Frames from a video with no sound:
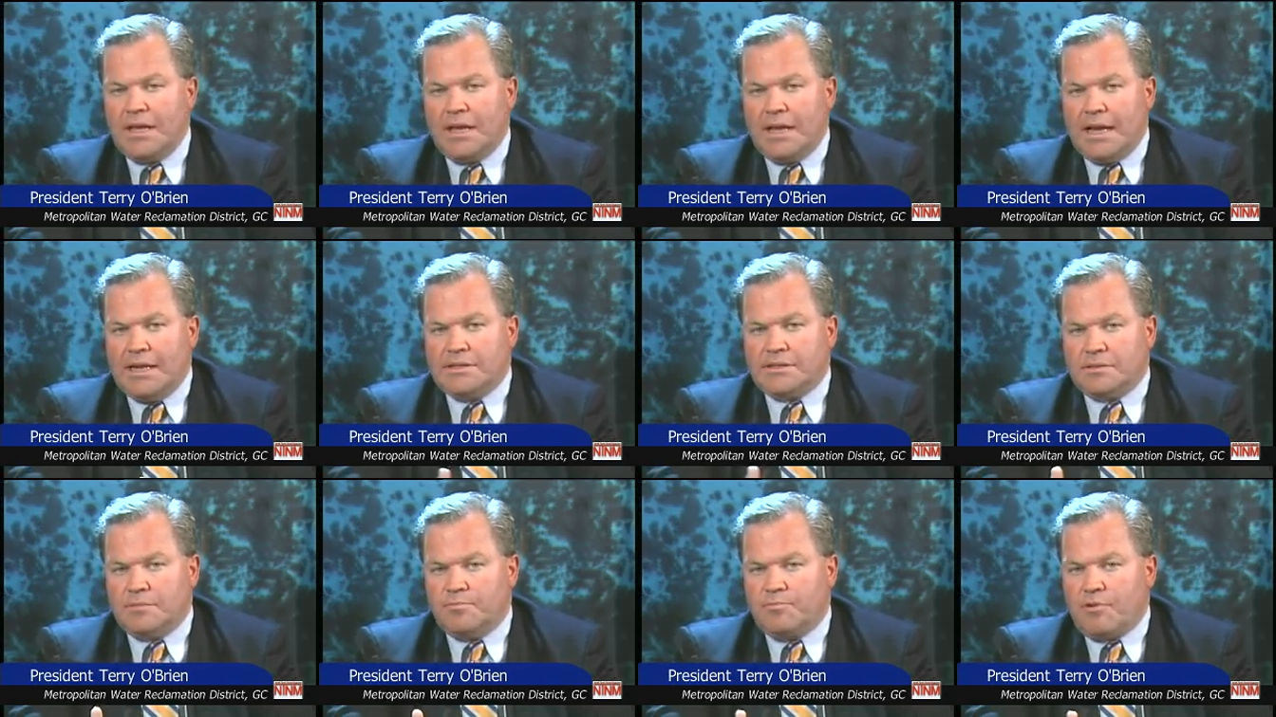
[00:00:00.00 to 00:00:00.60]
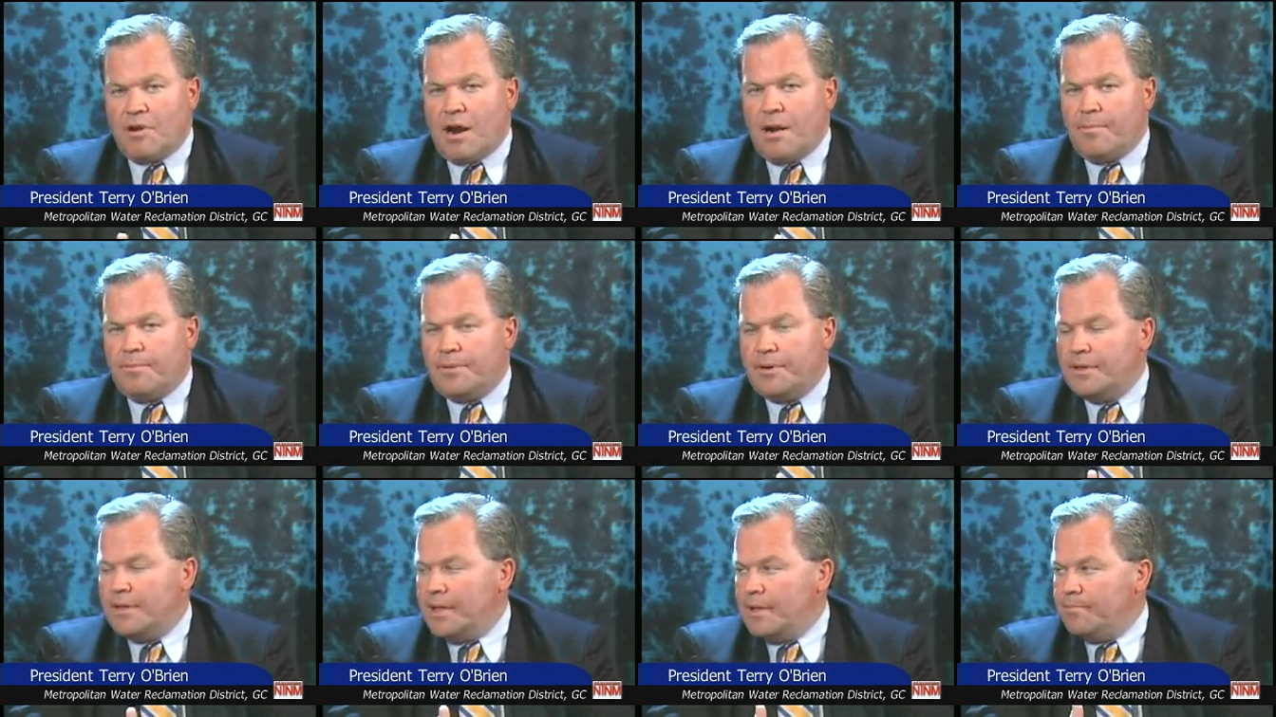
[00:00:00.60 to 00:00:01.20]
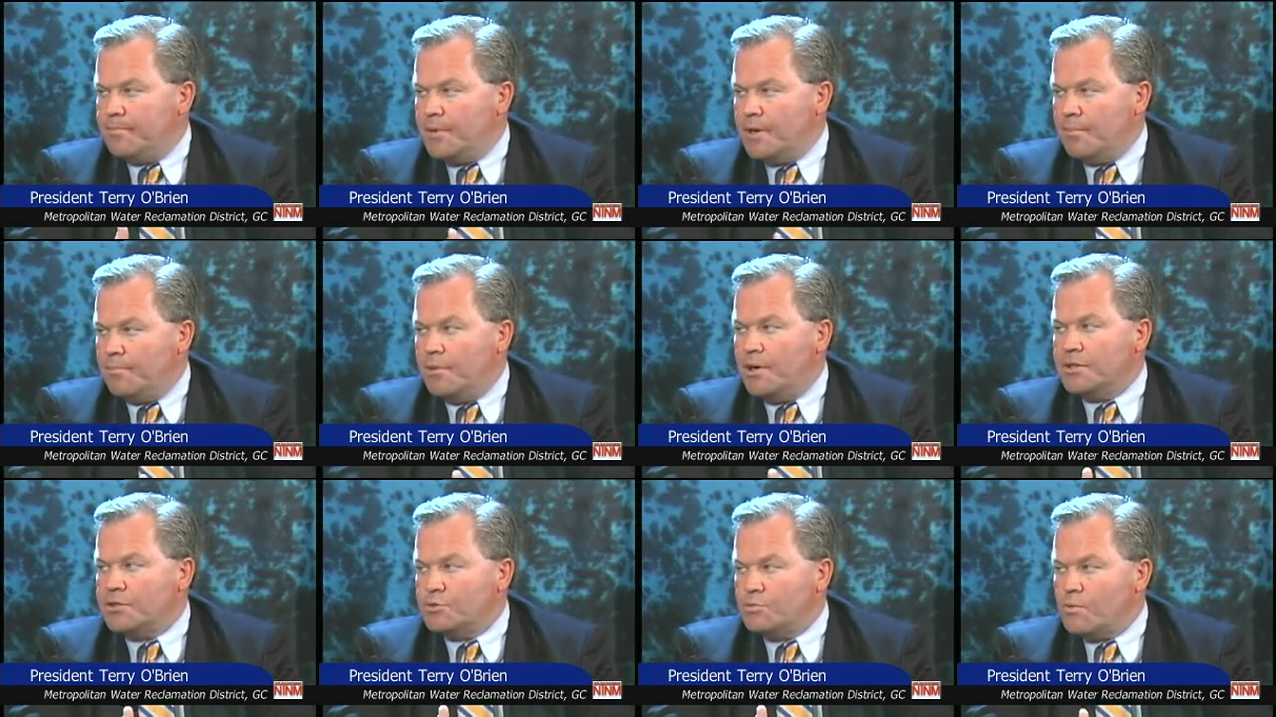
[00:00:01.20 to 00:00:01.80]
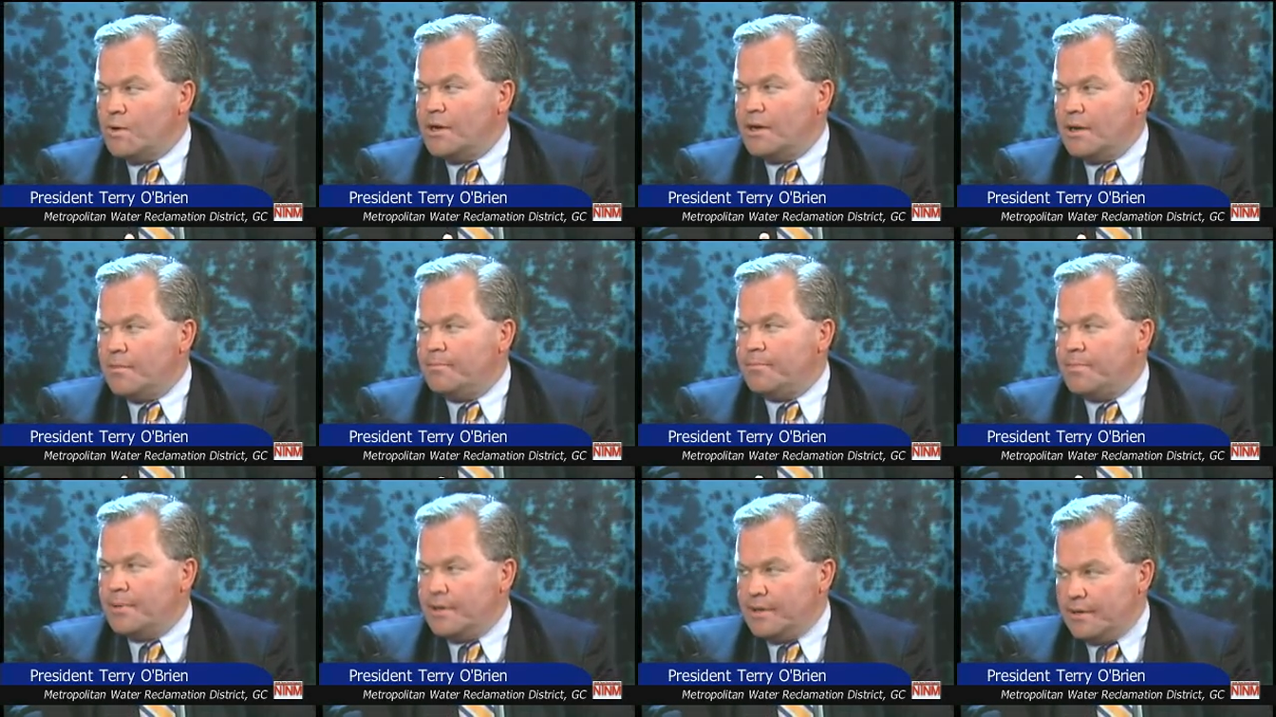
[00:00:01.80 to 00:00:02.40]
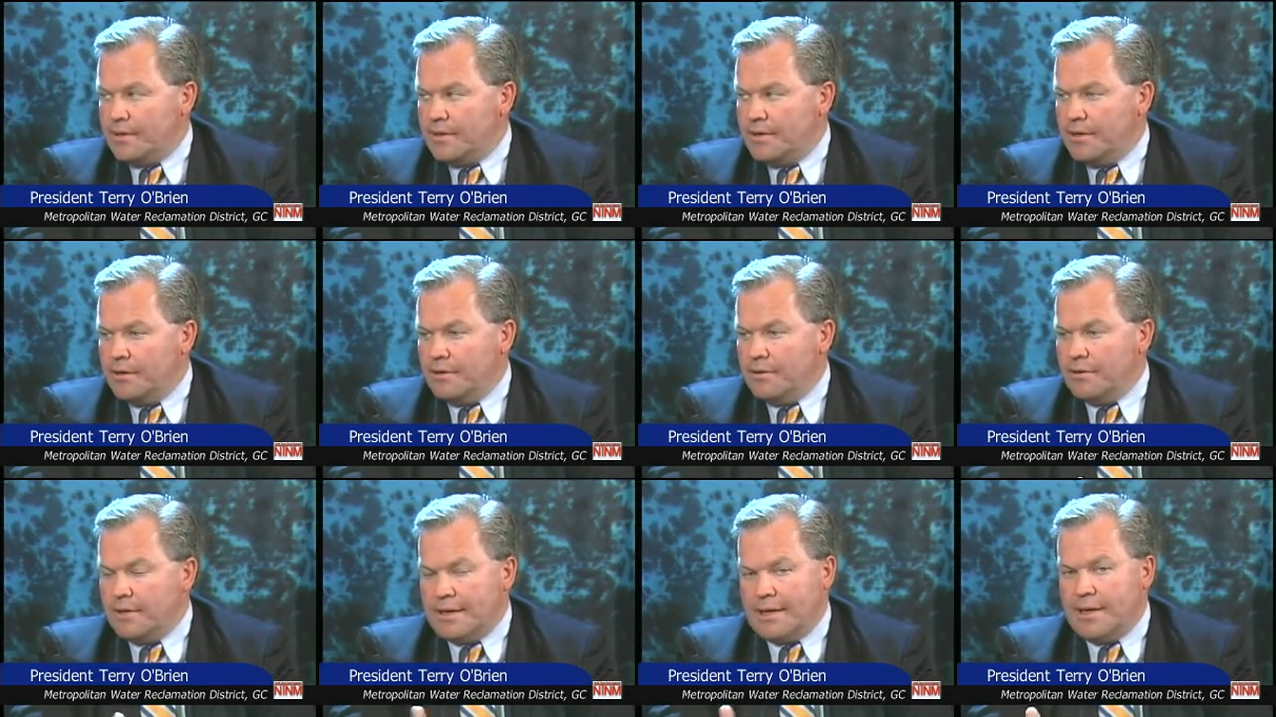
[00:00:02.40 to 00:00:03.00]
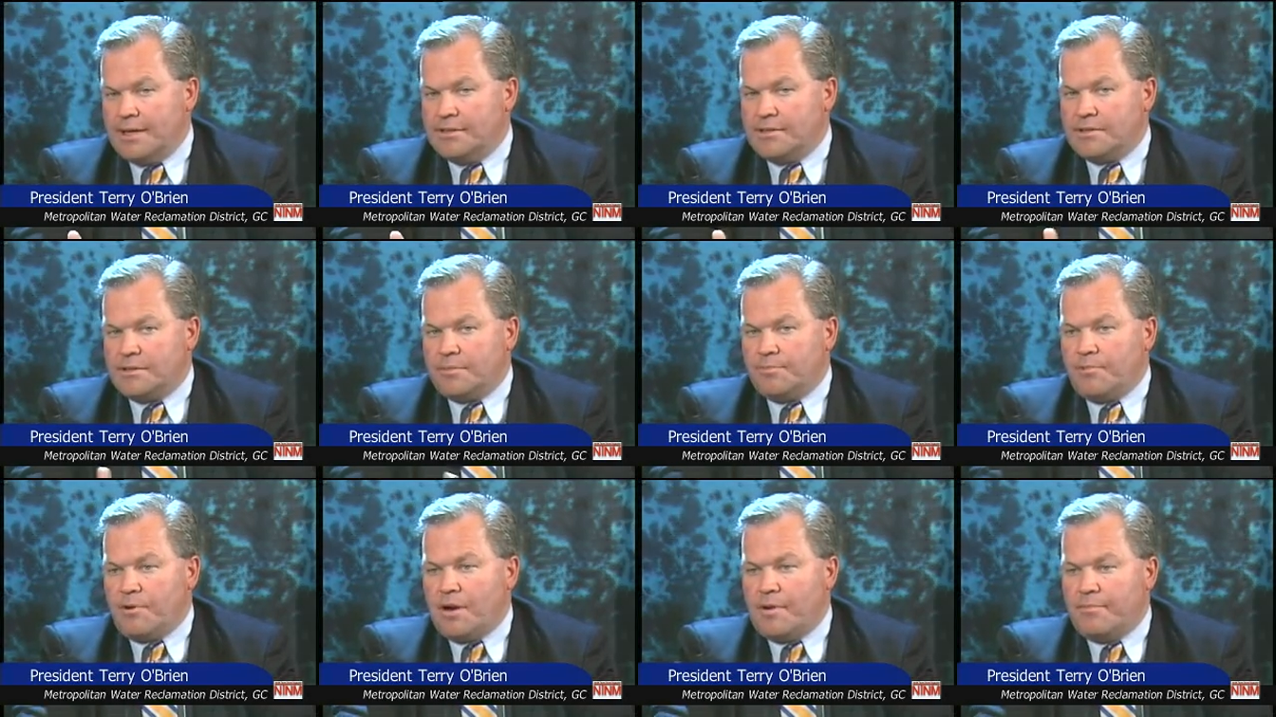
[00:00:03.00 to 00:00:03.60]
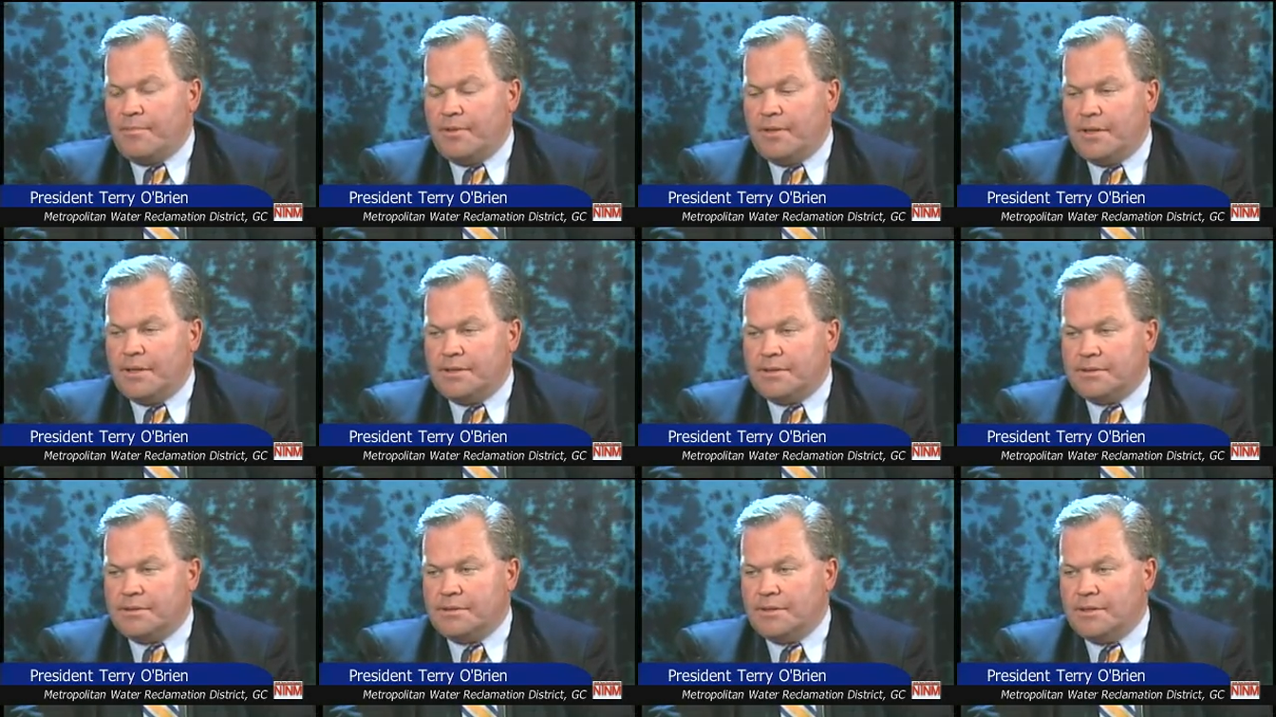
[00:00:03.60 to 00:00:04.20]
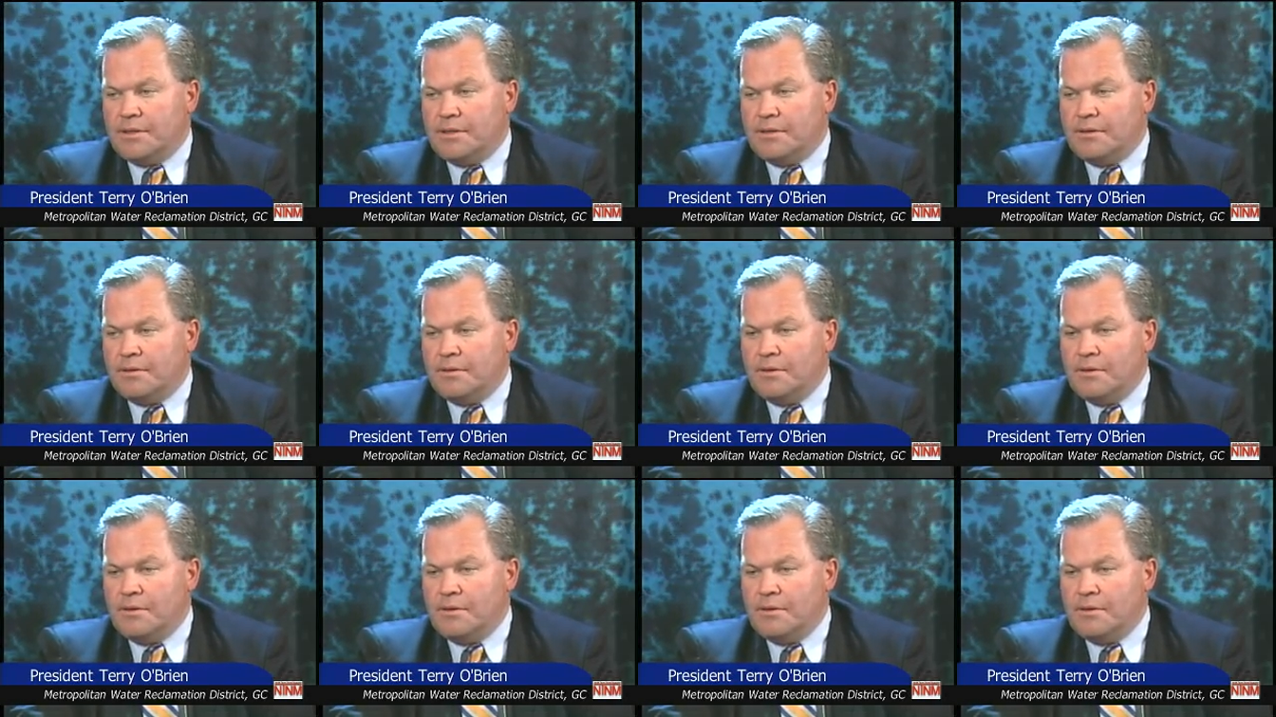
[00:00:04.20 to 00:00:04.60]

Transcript: has some property that abuts right up here against the property that uh,